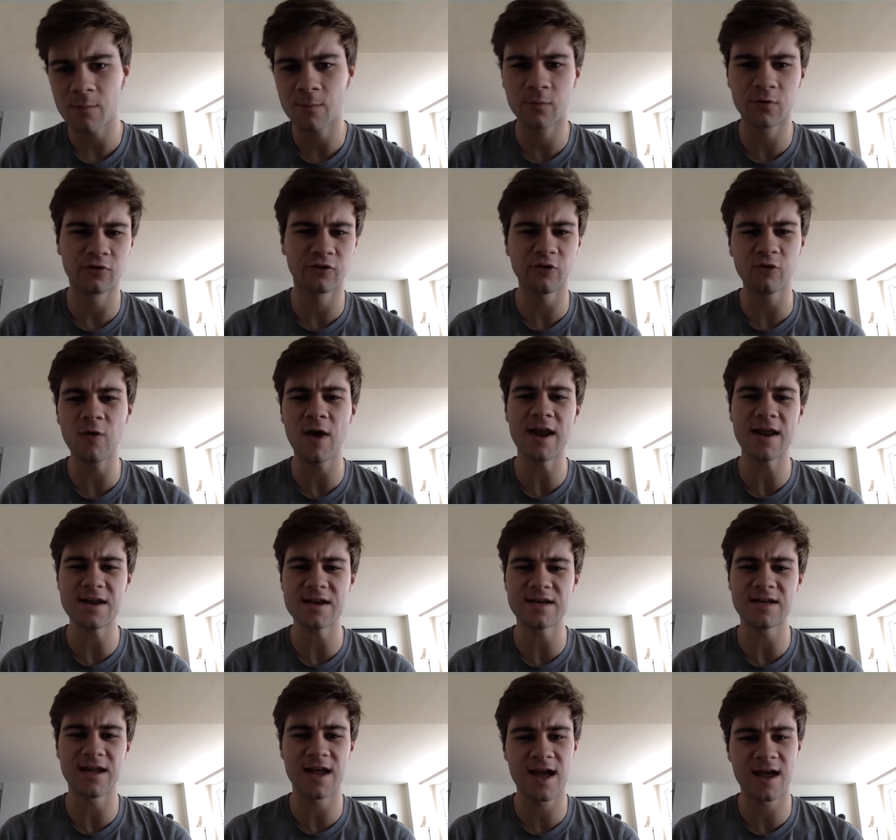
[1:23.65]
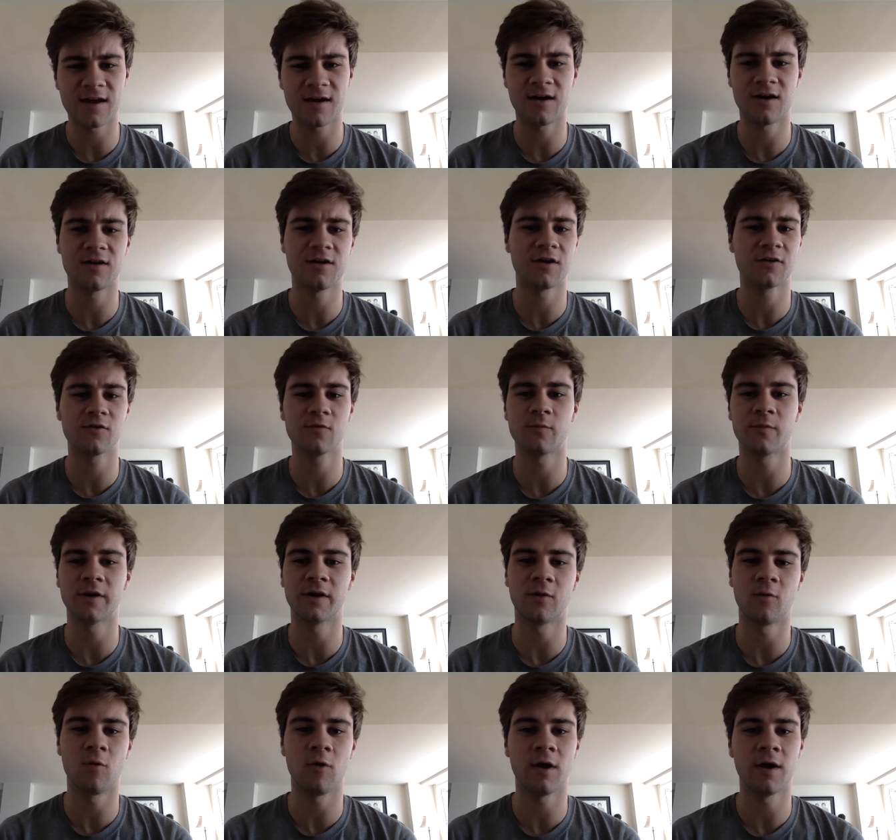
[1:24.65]
Purdue at Indiana, another
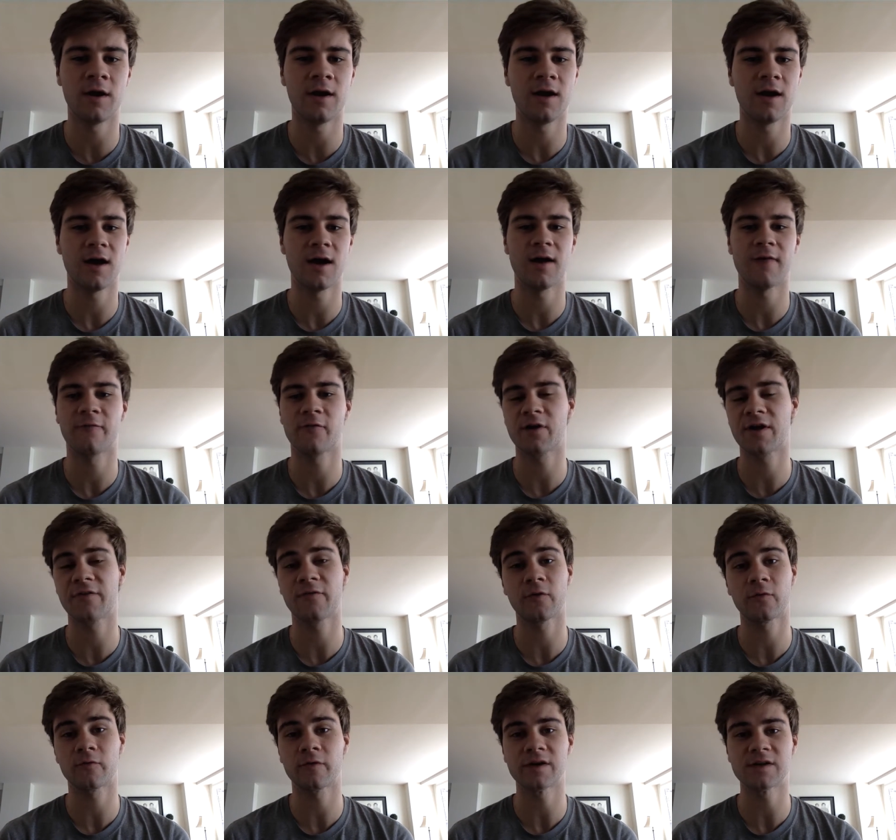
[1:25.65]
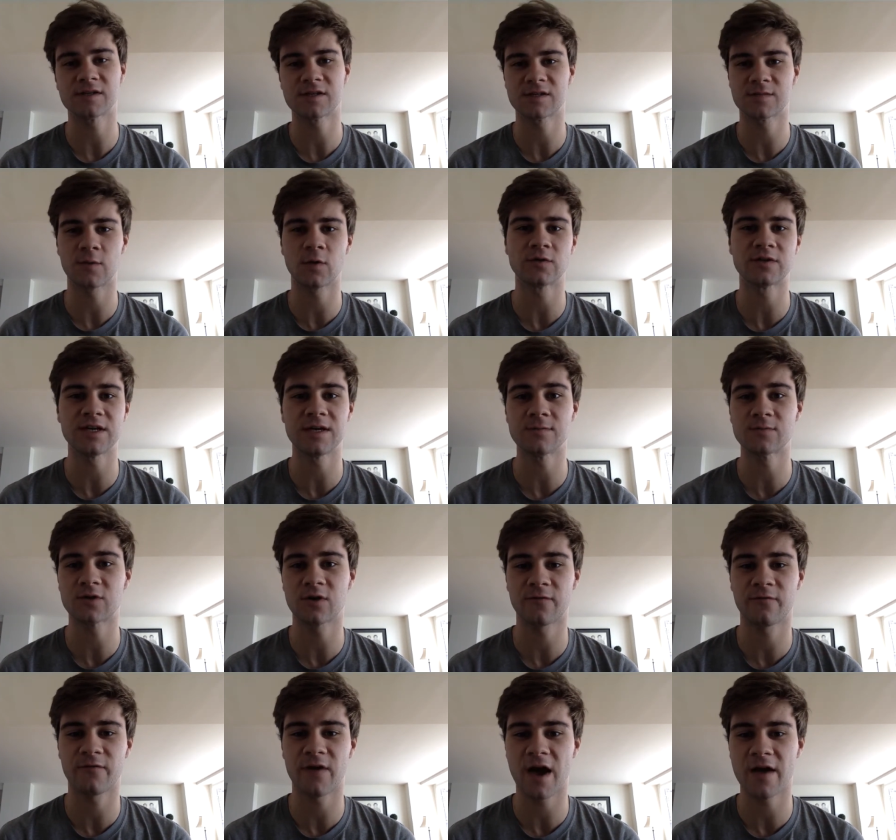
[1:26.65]
big one for different reasons. Both teams
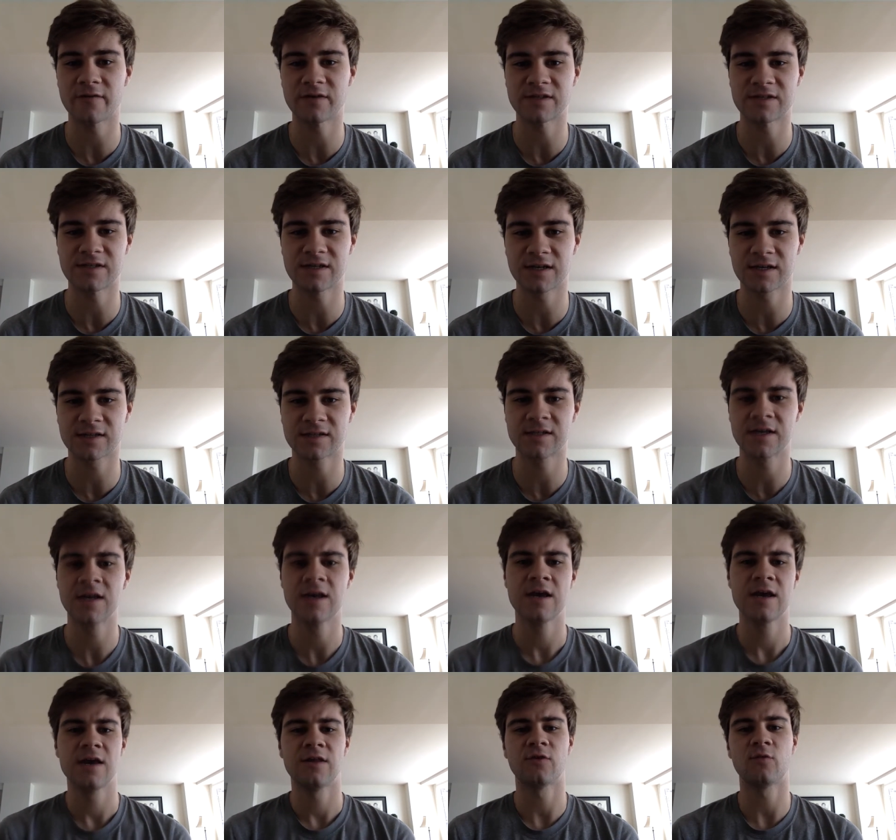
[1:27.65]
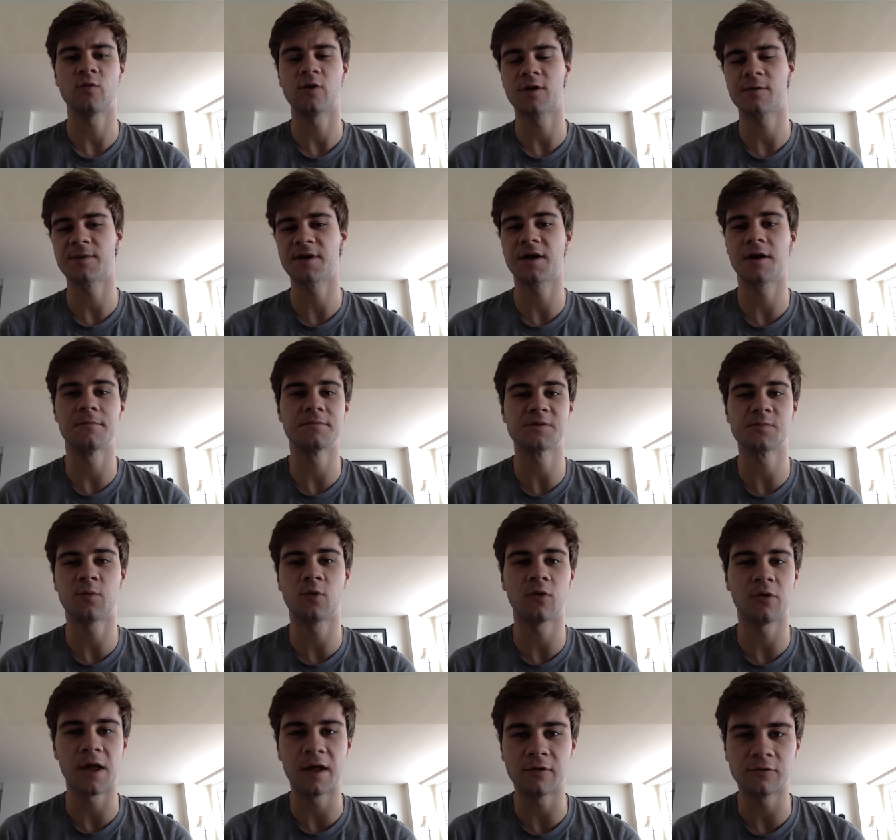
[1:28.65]
are 5-6. The winner becomes
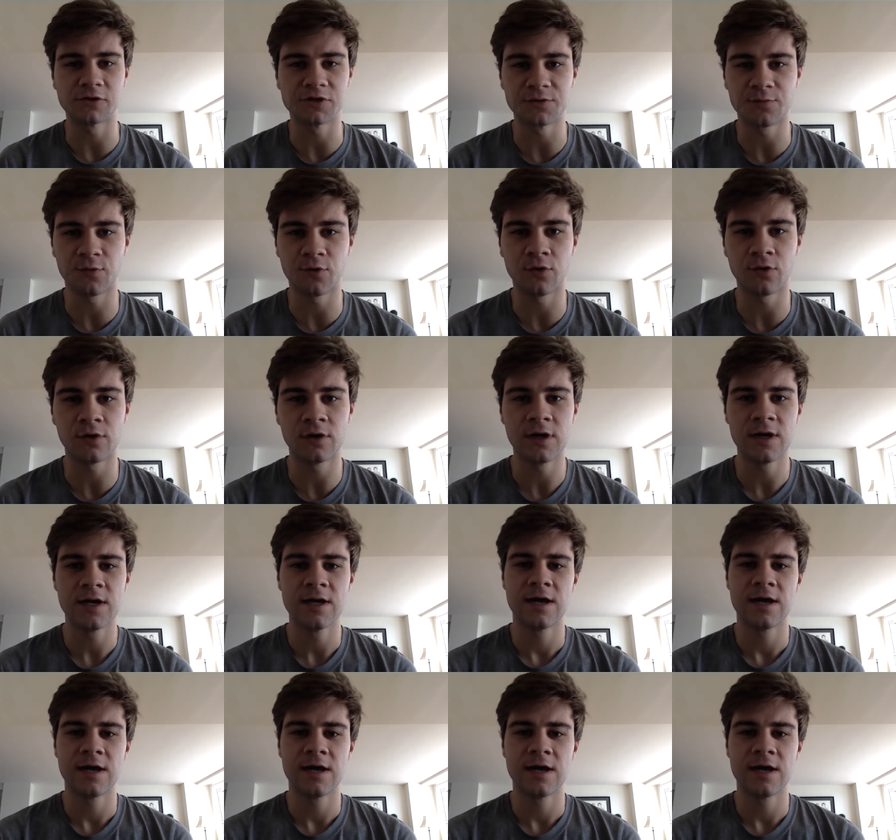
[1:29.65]
bowl eligible.